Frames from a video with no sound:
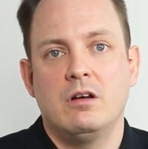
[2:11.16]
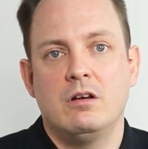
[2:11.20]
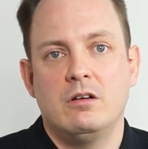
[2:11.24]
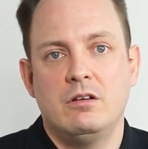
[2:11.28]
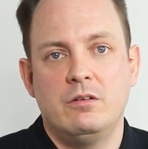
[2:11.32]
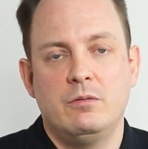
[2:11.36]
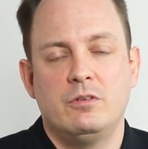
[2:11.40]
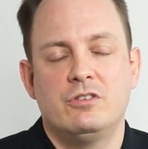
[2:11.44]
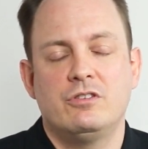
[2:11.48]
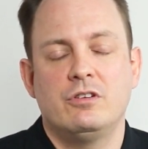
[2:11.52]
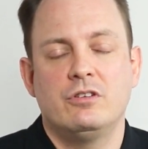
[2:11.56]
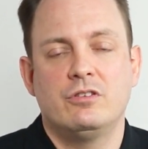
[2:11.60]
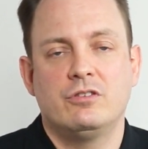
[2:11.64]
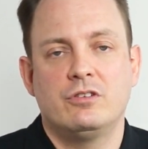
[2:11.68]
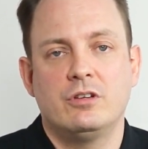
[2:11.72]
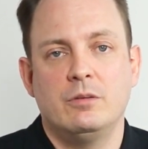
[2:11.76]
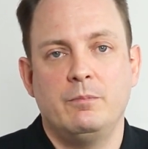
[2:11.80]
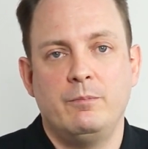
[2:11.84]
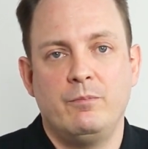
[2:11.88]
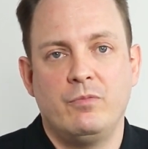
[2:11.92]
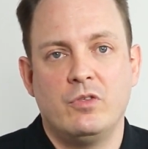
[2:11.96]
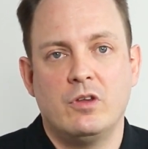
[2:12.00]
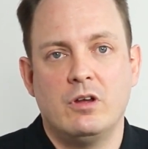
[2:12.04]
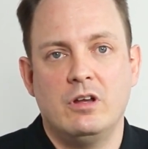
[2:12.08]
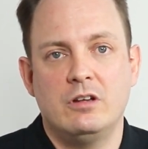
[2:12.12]
a um,
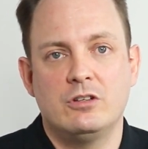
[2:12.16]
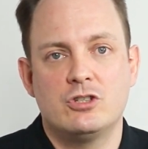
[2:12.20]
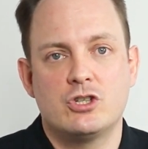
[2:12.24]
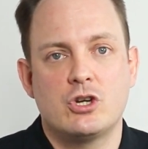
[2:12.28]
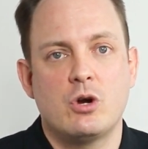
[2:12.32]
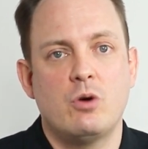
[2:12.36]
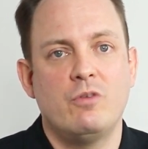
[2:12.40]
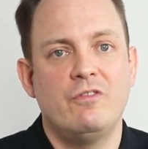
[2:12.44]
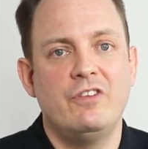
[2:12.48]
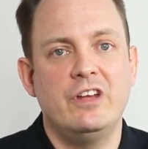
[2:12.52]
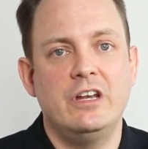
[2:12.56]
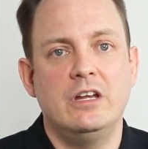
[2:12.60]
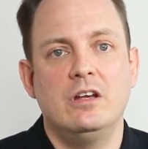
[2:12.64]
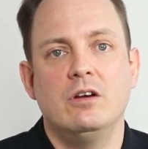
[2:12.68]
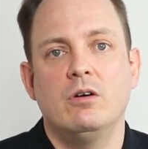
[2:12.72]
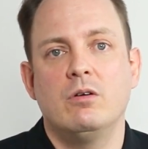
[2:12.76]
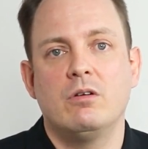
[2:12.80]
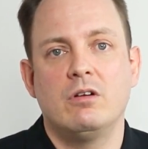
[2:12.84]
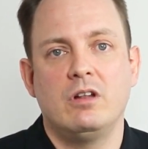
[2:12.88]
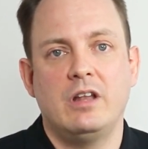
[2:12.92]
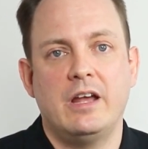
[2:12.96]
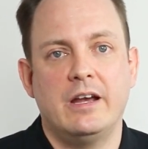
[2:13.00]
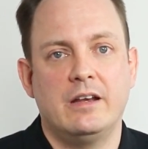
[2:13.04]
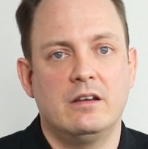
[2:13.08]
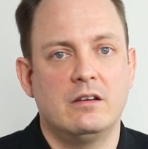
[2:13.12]
system and show video
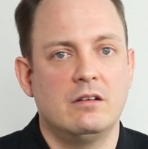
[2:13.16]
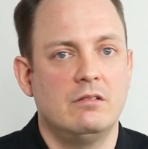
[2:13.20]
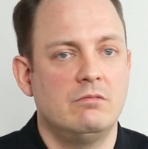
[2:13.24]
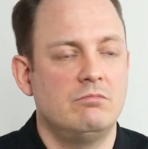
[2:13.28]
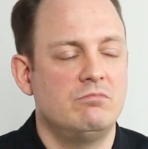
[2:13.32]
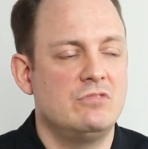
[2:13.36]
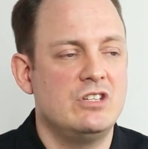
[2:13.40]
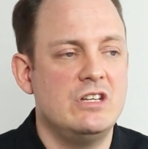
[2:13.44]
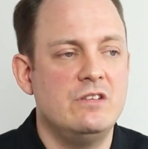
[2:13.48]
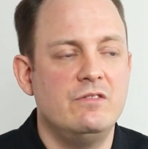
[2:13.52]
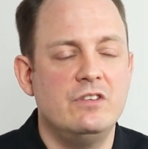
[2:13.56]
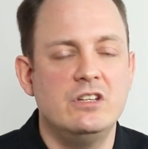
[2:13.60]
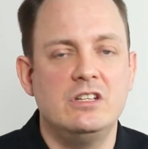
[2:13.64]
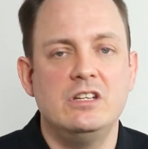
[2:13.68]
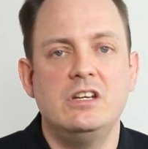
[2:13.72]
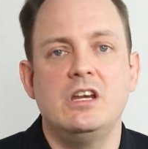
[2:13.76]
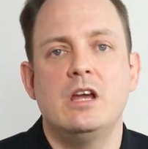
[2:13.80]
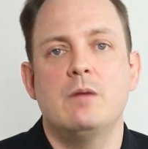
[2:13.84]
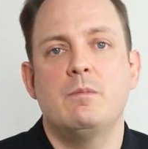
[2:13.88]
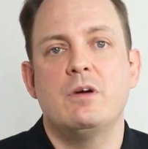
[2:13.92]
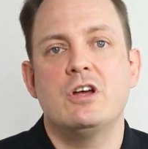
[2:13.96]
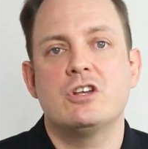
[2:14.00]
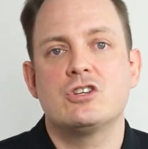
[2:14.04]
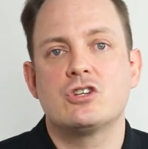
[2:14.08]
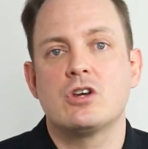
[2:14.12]
like a DVD
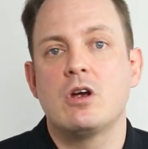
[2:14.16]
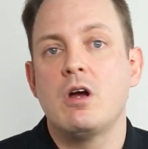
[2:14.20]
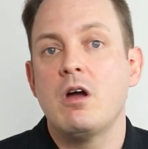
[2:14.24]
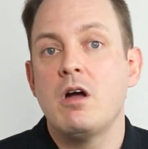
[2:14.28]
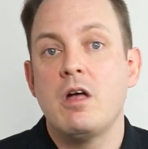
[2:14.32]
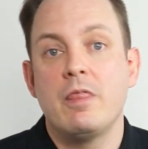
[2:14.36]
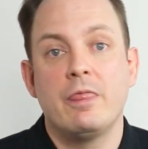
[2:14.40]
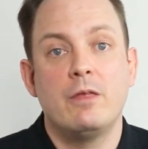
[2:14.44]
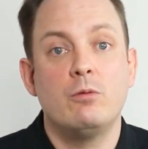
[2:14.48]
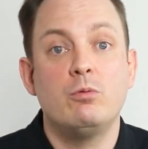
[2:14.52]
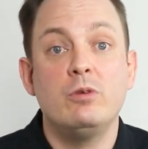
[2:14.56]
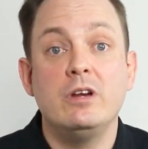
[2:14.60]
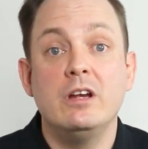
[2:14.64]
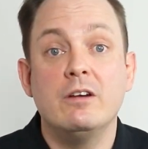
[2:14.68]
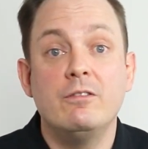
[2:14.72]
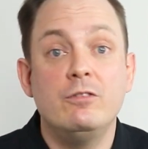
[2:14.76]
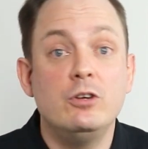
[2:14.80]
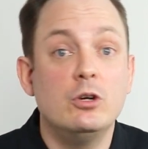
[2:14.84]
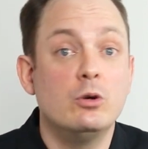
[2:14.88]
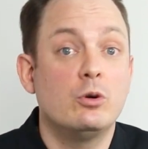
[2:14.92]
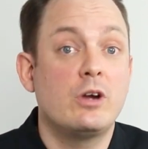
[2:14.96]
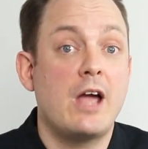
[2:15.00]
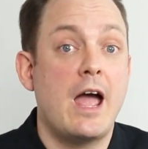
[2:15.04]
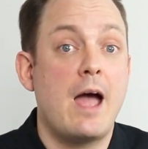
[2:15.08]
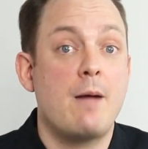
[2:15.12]
image, the rear
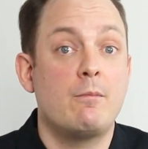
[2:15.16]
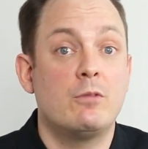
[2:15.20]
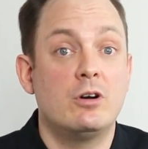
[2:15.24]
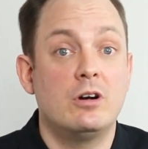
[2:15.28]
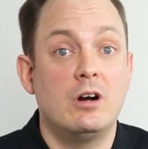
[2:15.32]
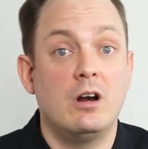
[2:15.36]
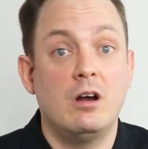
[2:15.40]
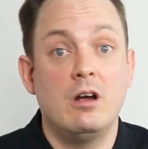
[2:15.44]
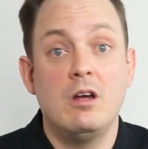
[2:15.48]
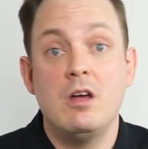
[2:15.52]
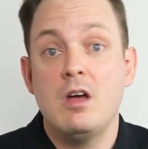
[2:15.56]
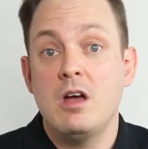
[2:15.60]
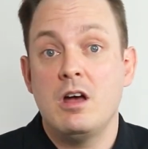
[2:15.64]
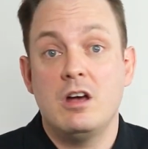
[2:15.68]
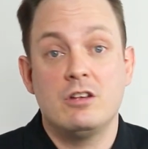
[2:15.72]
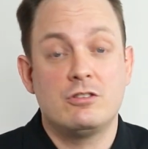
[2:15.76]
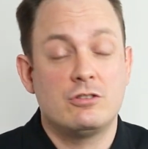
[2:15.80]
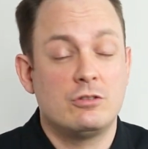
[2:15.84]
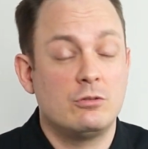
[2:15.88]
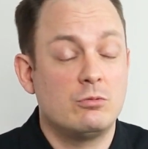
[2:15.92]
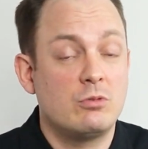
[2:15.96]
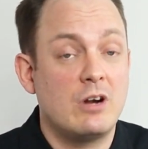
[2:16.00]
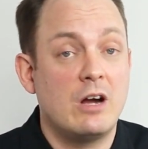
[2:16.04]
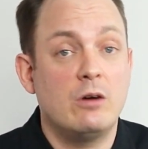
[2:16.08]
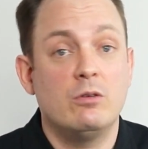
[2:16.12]
view camera, a
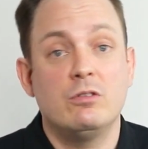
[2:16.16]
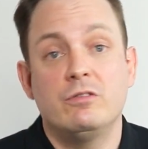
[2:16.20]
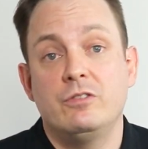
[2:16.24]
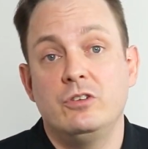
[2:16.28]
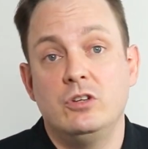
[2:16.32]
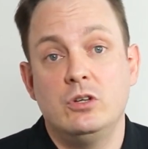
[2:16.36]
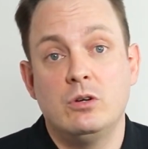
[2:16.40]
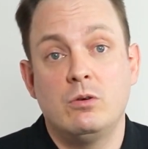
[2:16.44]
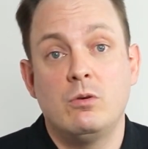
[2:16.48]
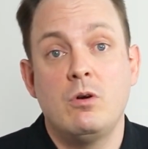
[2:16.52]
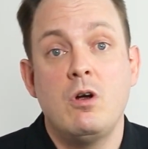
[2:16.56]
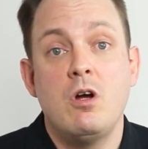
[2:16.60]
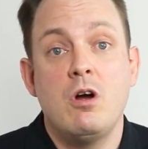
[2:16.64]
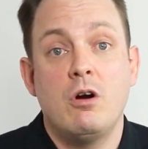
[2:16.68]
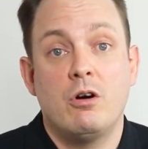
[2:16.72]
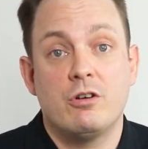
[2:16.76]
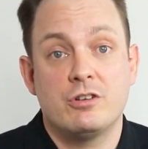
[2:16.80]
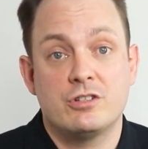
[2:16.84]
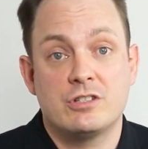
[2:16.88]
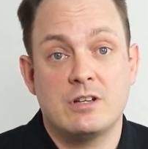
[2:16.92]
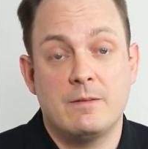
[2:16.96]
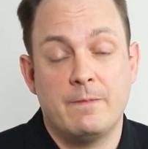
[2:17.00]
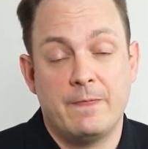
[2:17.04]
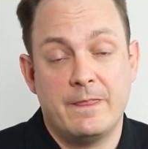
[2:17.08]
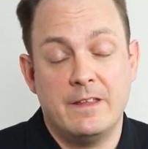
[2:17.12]
surround view or
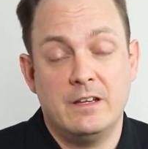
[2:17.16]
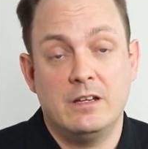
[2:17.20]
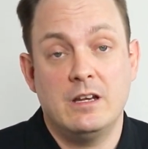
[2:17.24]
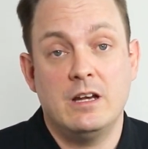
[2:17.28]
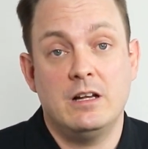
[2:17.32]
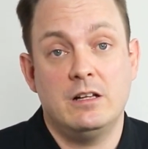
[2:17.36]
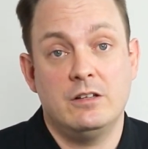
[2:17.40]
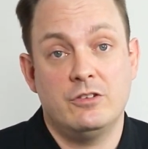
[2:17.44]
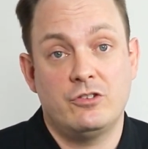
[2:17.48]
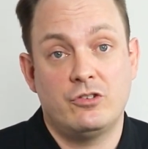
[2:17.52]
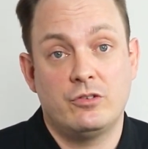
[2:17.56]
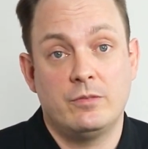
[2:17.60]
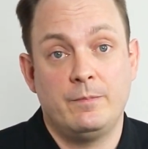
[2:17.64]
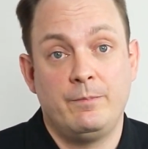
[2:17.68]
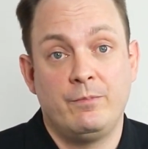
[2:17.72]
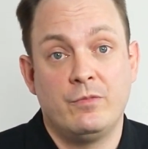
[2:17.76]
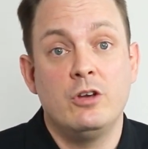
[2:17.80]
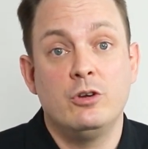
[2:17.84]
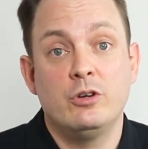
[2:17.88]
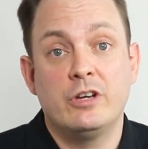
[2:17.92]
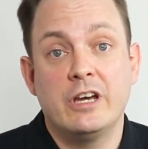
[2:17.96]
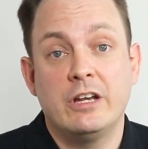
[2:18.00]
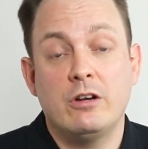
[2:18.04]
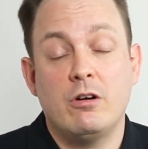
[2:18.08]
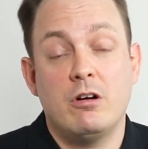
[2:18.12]
something else.
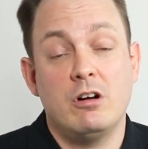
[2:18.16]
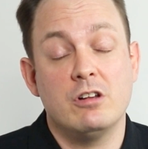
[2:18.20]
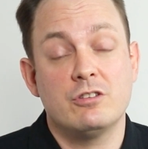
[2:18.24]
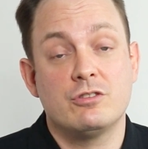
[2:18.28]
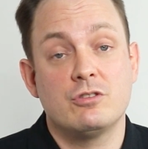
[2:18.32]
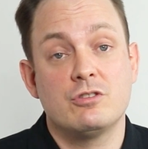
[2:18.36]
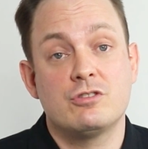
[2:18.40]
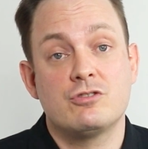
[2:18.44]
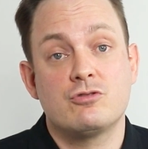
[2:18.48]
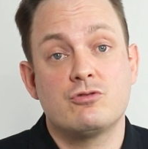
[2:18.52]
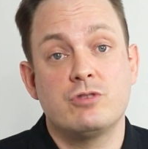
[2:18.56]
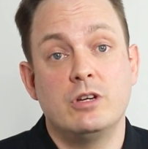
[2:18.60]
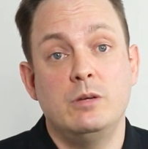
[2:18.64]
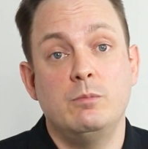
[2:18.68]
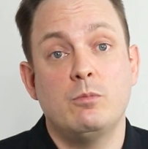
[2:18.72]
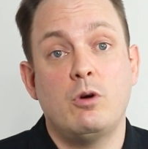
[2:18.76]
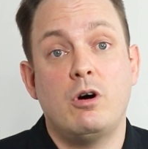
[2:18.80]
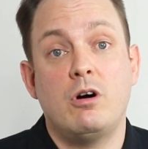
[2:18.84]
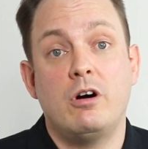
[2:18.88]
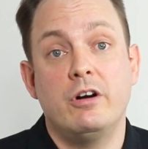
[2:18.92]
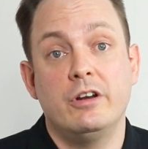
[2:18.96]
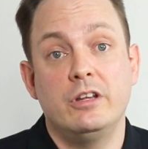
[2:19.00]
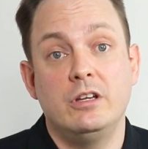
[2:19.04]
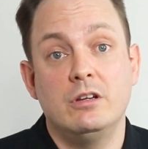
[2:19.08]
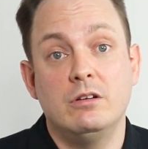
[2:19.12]
You can also stream
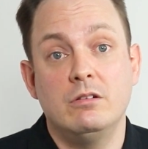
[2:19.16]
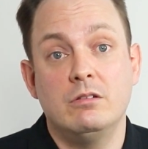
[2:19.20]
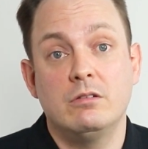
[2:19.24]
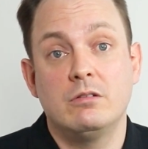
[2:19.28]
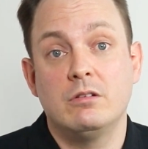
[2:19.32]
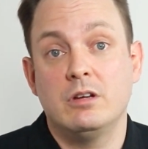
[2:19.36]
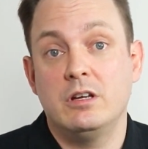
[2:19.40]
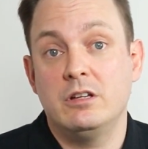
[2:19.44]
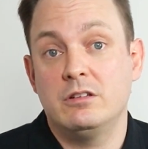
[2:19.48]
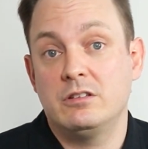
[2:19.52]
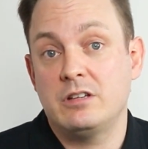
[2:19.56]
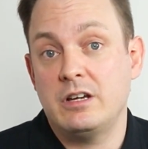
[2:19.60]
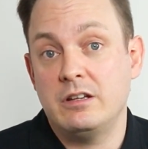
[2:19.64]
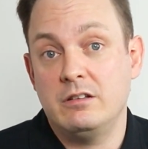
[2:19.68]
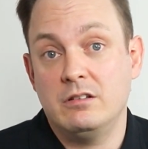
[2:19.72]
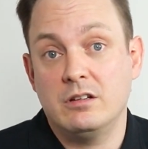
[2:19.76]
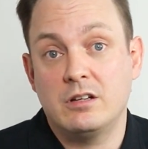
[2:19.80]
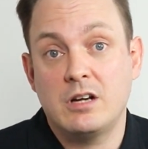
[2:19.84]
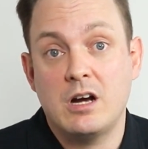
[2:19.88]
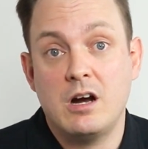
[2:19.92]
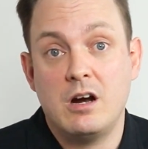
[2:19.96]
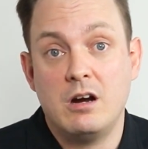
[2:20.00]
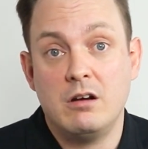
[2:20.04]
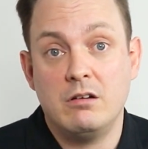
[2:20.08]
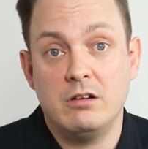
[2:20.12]
audio inside
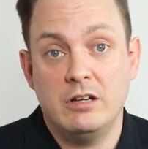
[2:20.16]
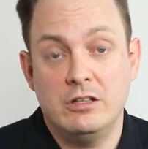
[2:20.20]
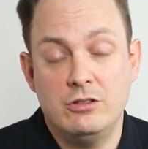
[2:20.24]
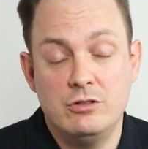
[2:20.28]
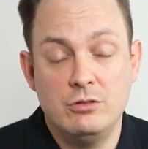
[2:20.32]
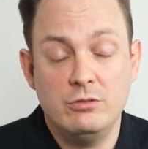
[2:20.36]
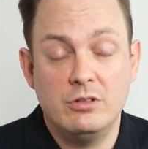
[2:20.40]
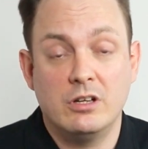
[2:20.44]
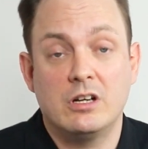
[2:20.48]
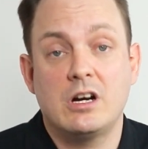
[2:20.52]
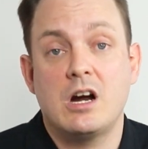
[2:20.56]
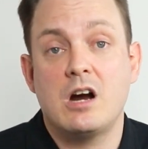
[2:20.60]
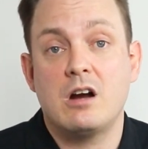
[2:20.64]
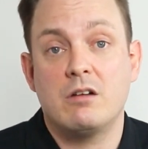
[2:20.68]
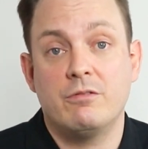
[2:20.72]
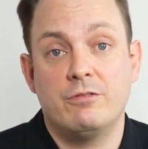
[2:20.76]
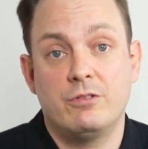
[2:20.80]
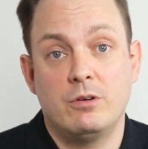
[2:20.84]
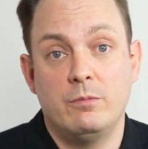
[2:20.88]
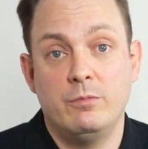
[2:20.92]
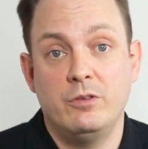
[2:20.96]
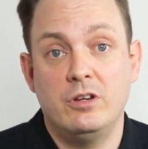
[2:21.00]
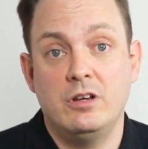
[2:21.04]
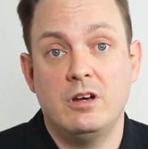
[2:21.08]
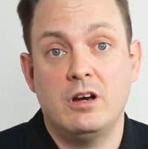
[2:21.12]
the car, into the car
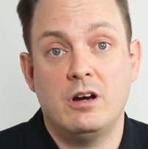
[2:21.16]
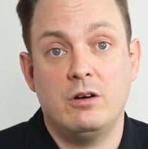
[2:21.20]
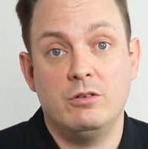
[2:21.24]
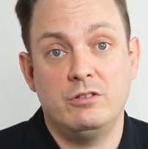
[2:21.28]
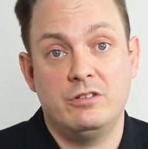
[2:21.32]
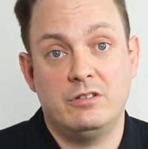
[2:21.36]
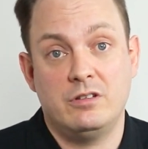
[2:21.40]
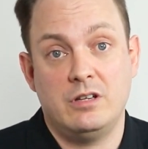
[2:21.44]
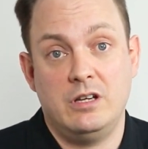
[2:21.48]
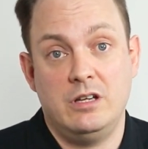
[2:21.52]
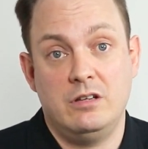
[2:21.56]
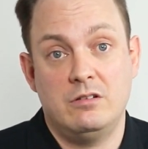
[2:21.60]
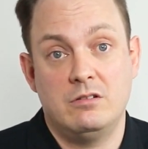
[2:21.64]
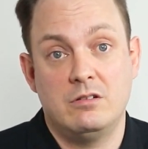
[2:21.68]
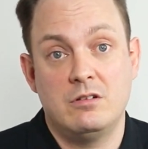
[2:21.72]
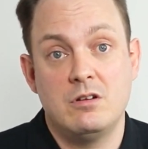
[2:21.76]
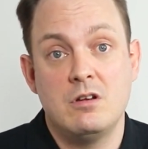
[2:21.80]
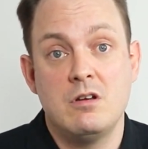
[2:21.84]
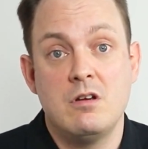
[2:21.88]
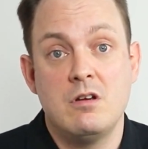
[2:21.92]
from the outside.